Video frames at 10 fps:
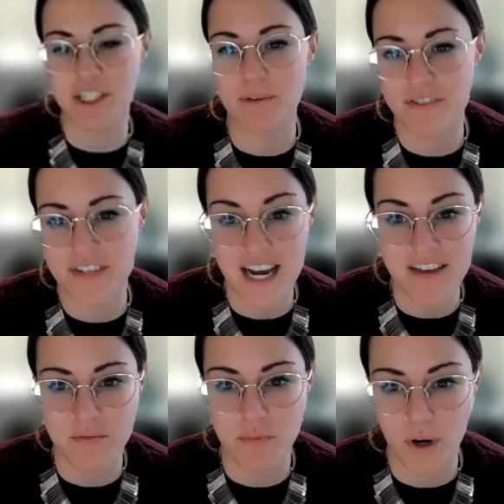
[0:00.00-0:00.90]
Off the
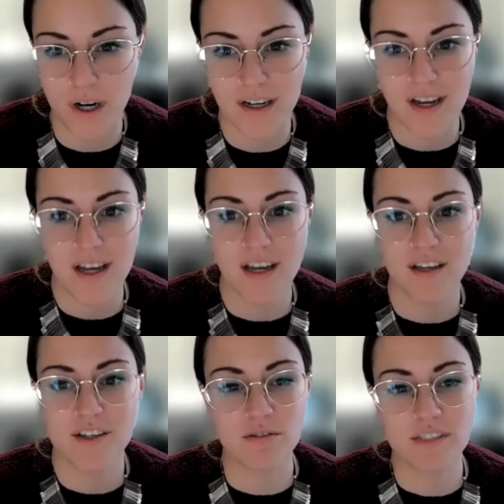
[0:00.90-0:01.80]
diving board,
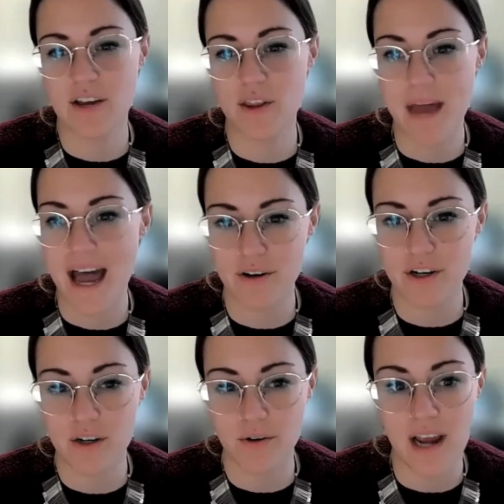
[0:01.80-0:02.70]
don't tell them how
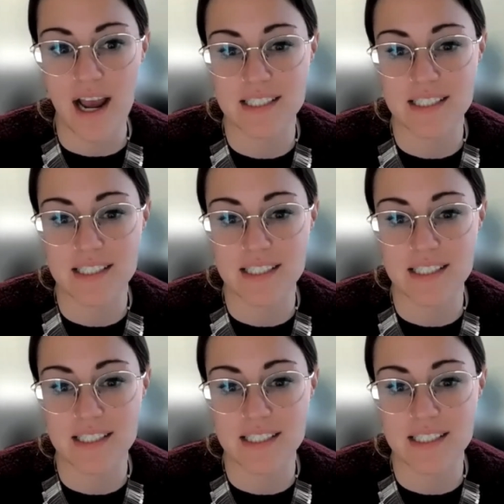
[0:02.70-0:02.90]
to do it.